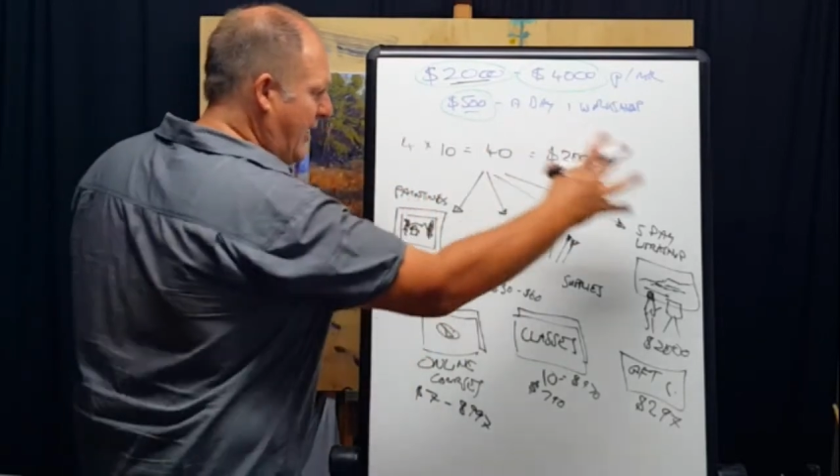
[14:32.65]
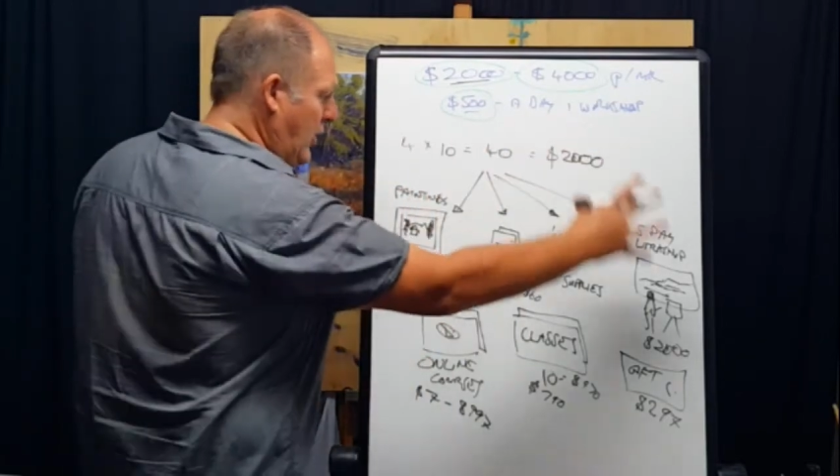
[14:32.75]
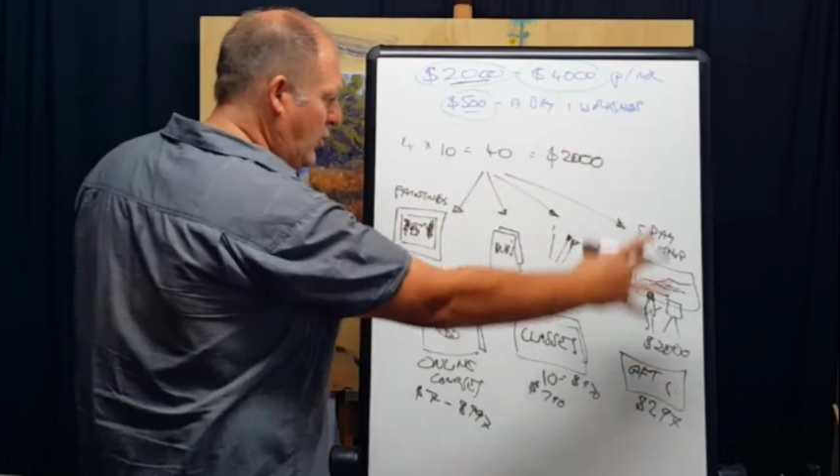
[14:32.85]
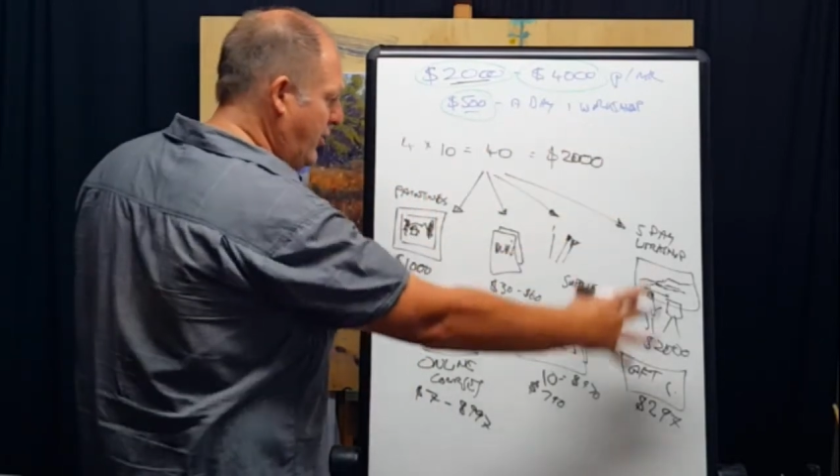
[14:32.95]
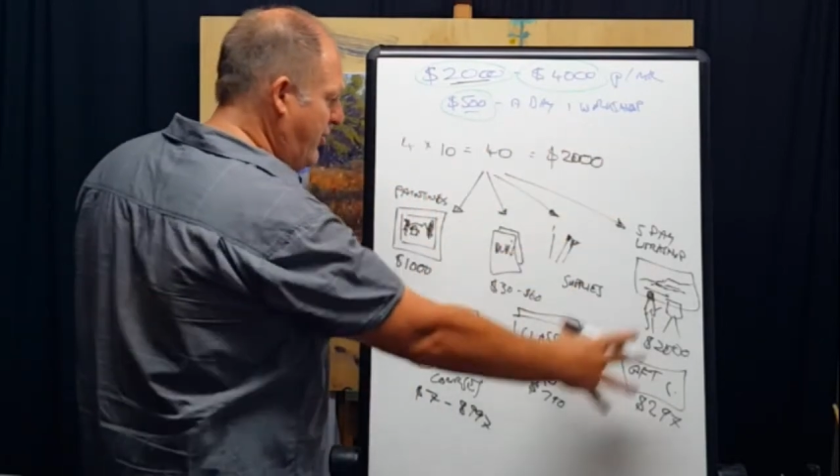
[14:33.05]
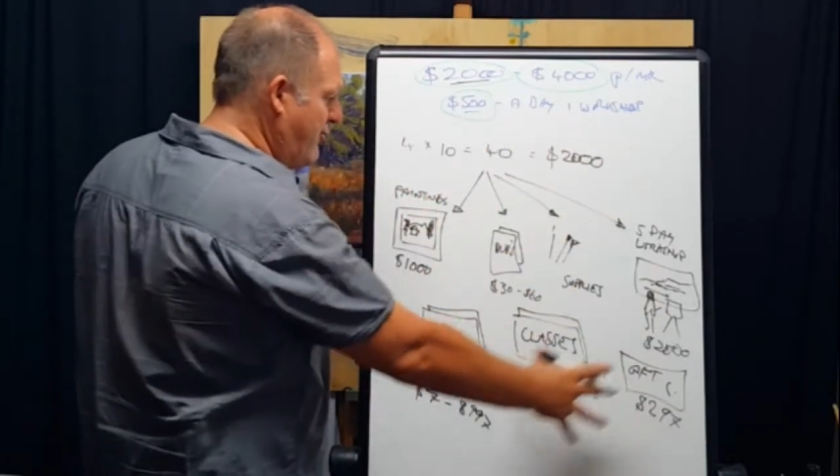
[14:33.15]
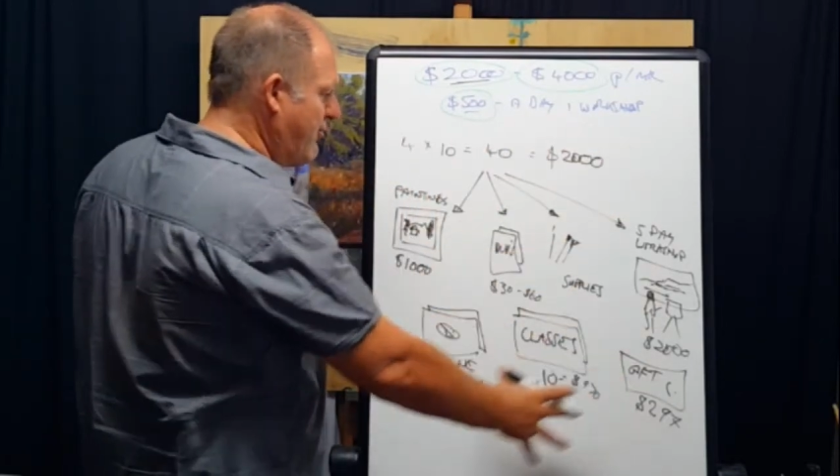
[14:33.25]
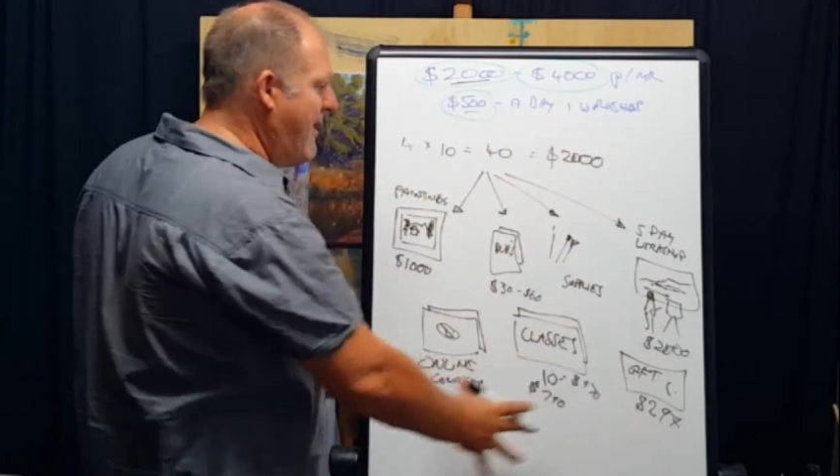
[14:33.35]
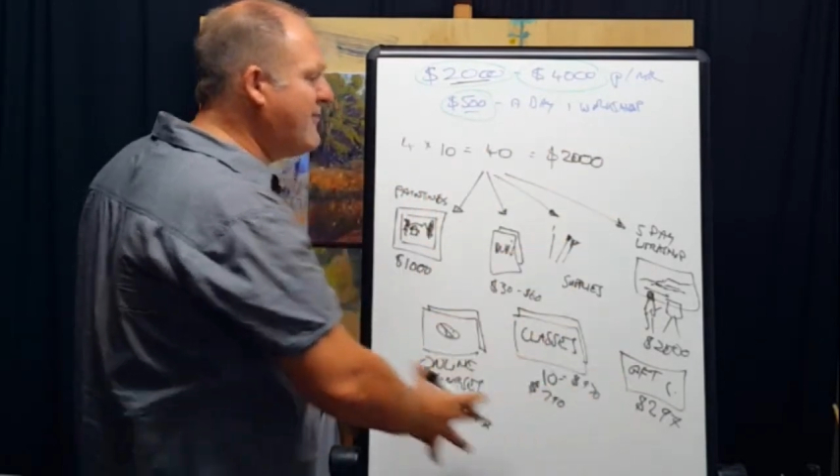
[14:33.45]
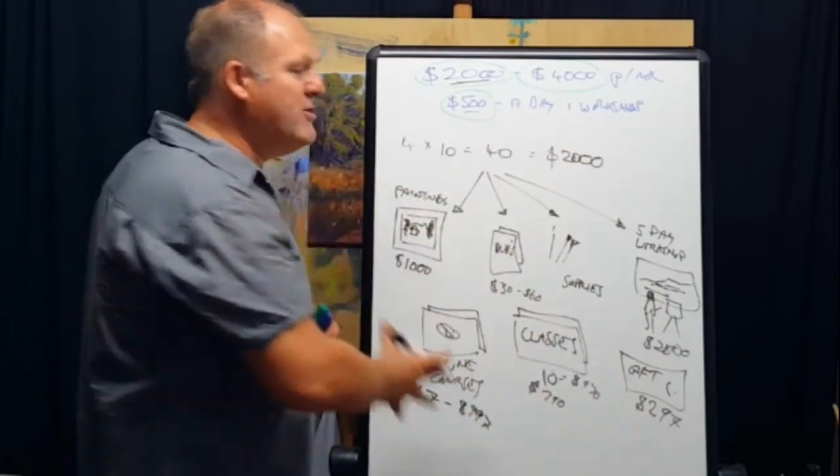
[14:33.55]
look at the
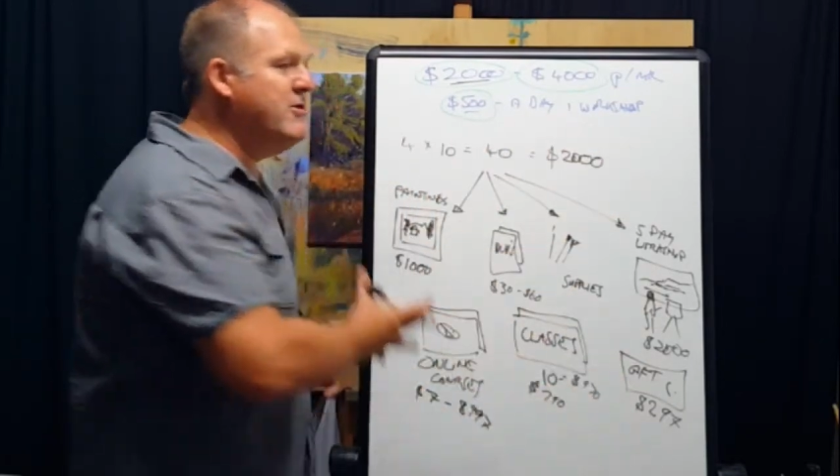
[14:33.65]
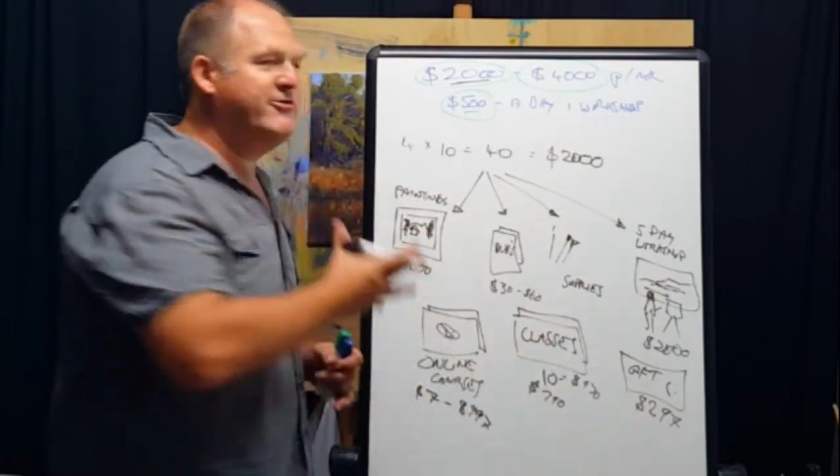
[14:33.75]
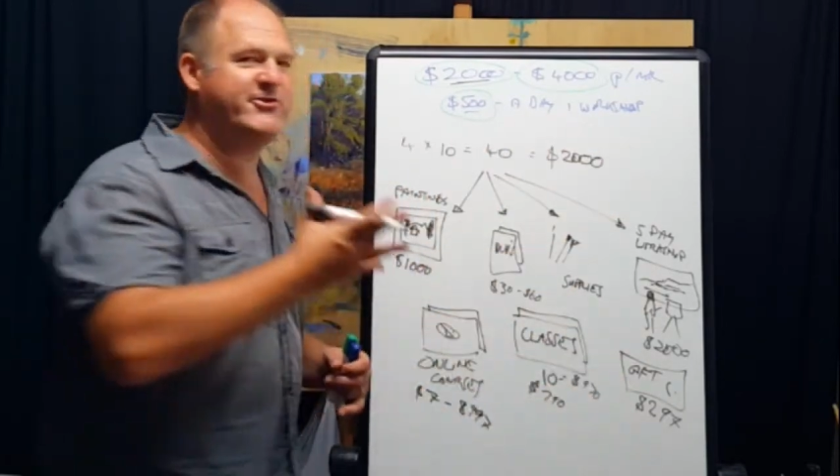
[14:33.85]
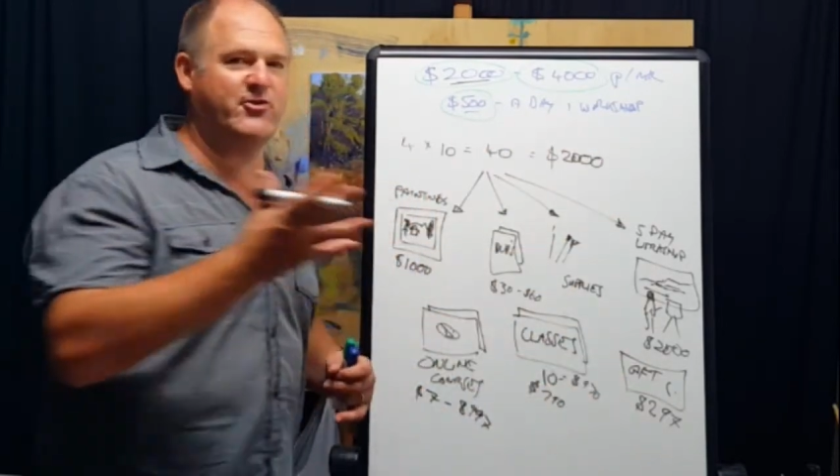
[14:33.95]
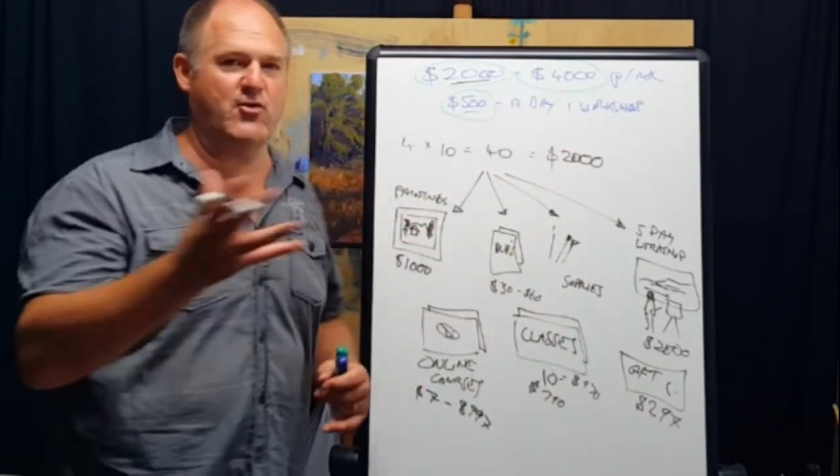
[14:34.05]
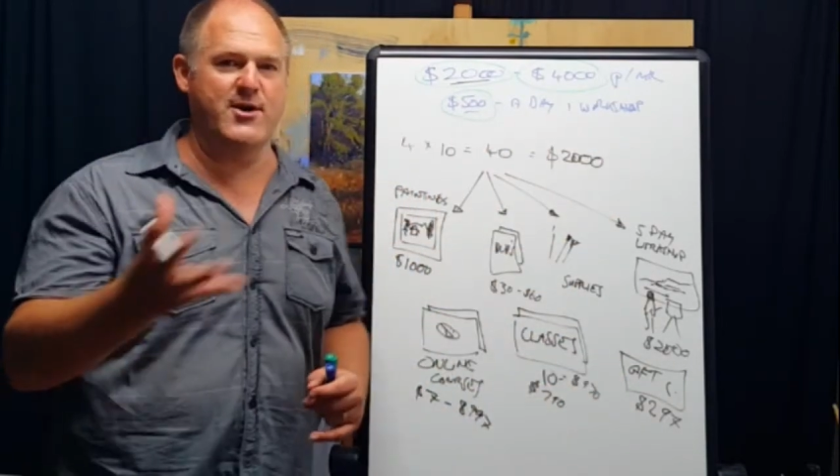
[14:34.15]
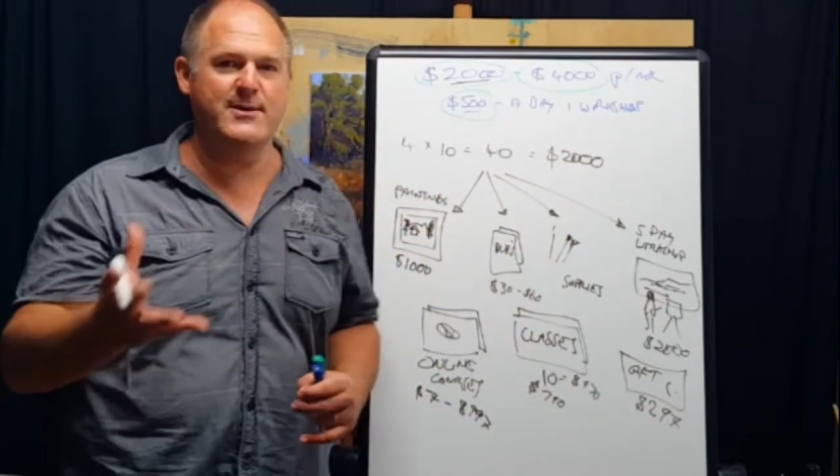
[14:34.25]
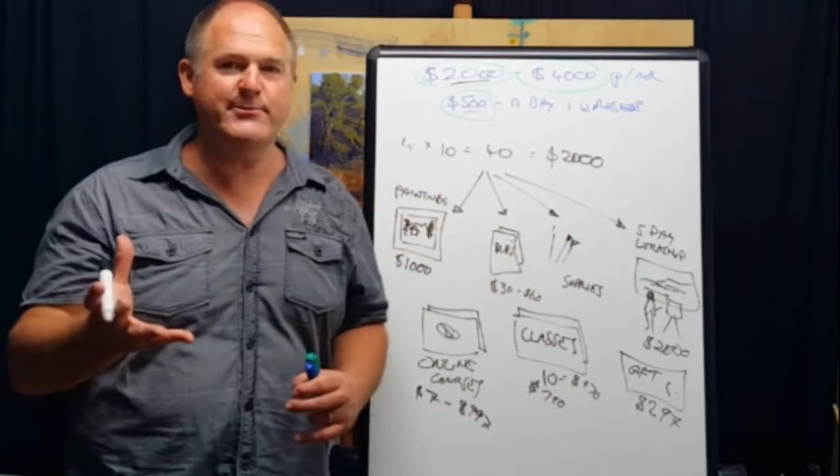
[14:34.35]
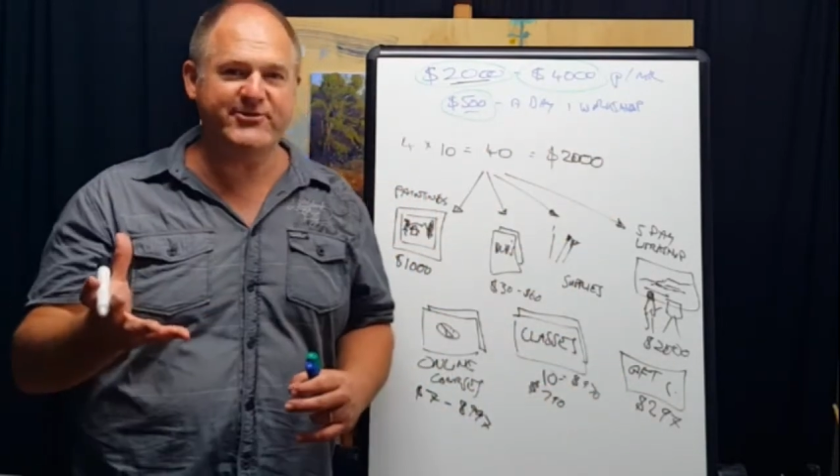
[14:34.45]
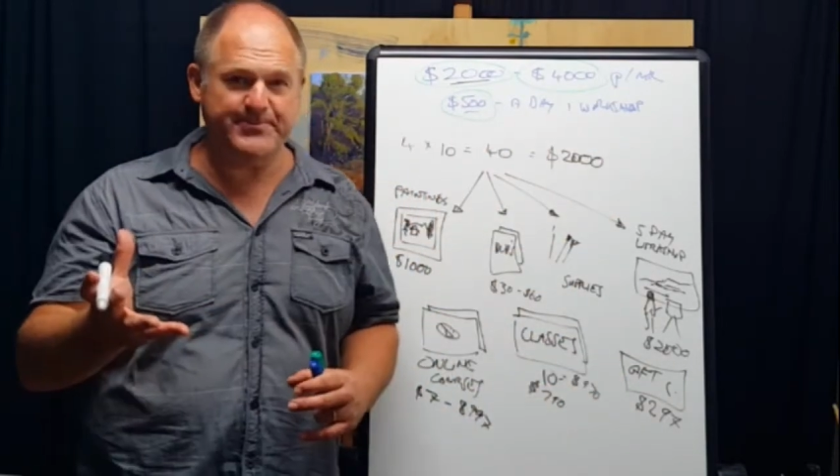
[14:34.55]
revenue
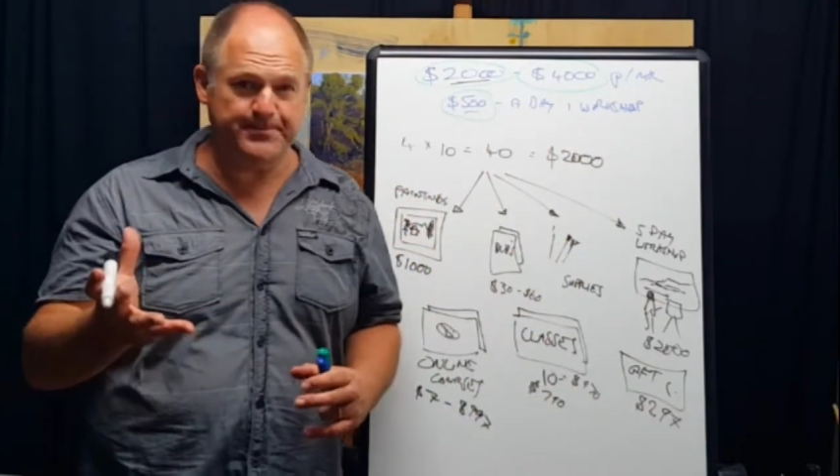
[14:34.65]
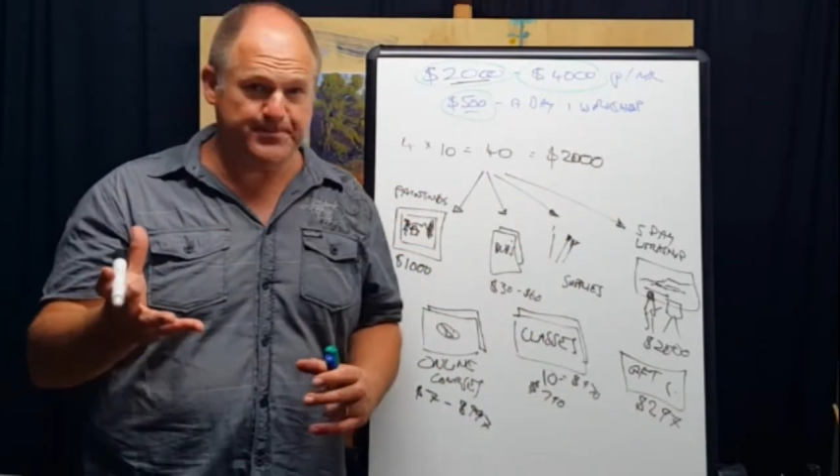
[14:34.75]
streams